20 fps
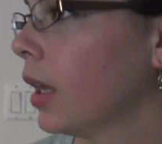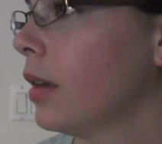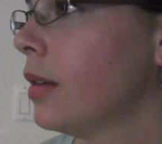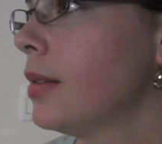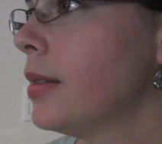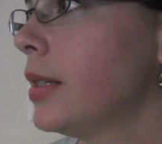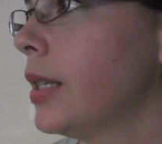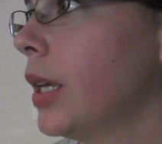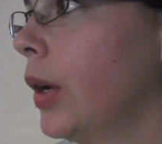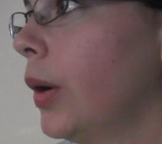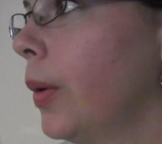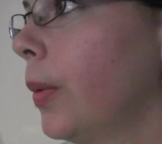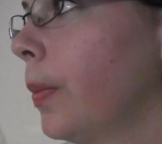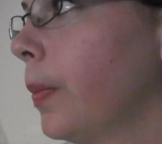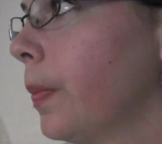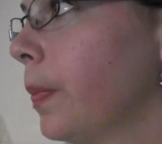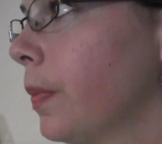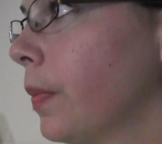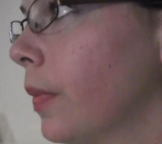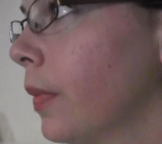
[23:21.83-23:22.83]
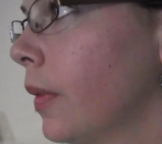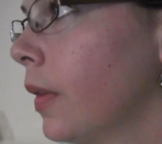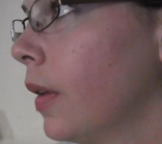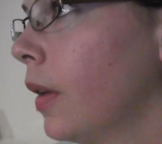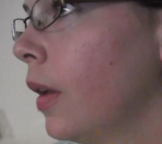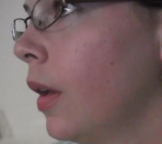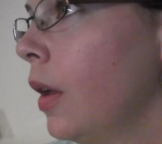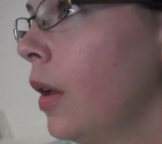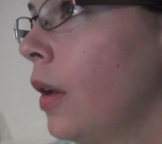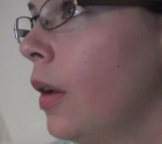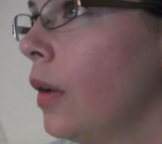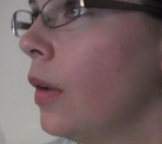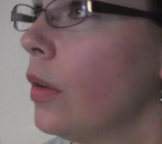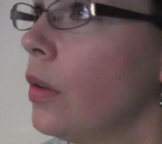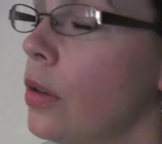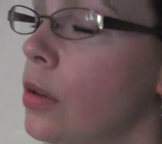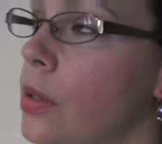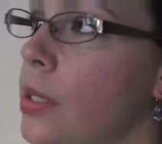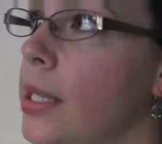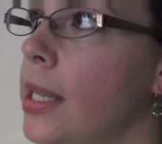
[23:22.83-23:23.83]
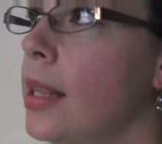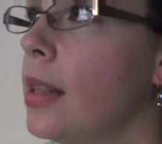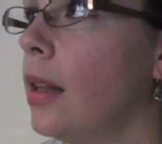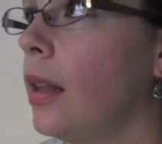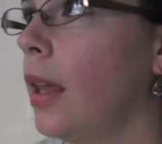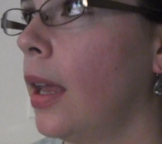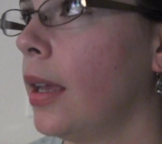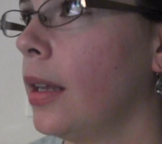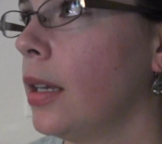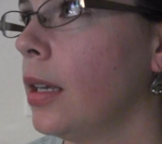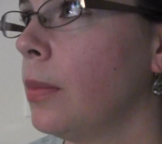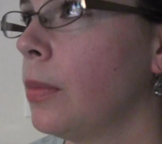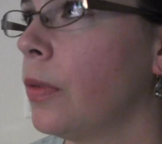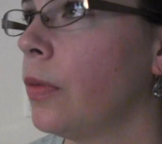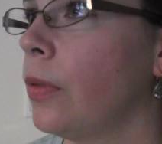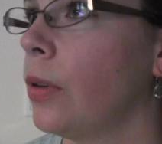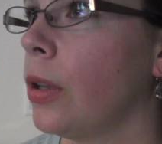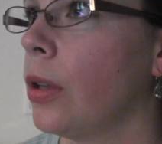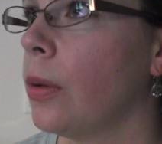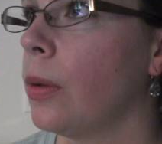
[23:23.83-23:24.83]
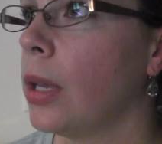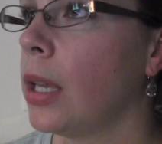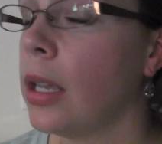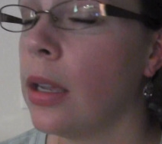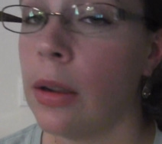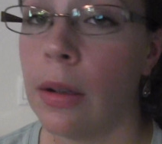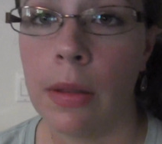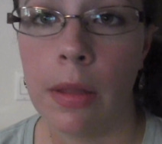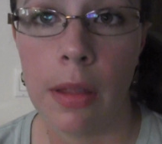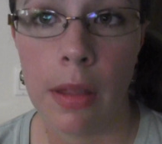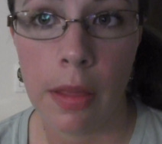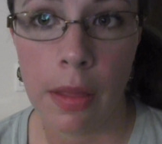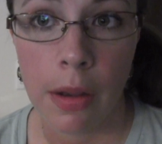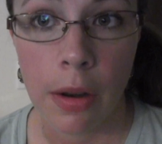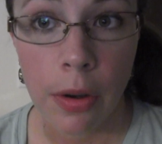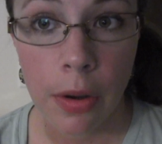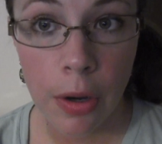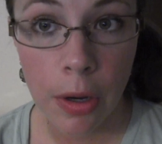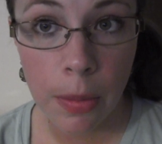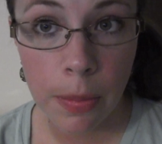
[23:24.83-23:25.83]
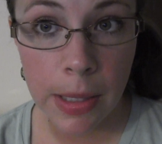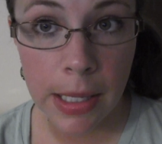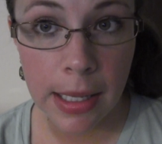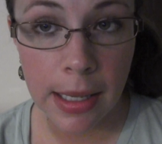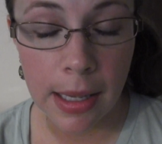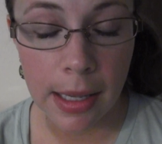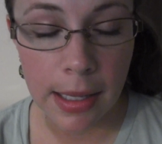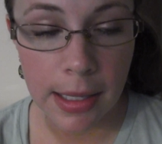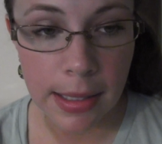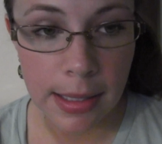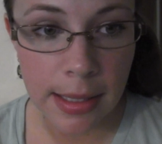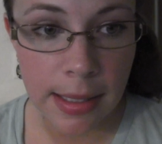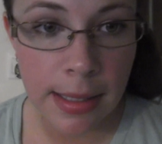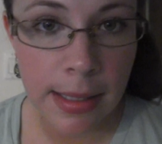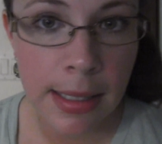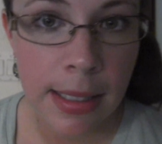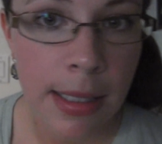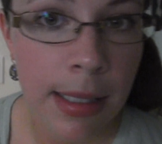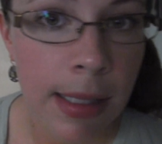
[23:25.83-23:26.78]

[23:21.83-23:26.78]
So you see the lightning before you hear the thunder because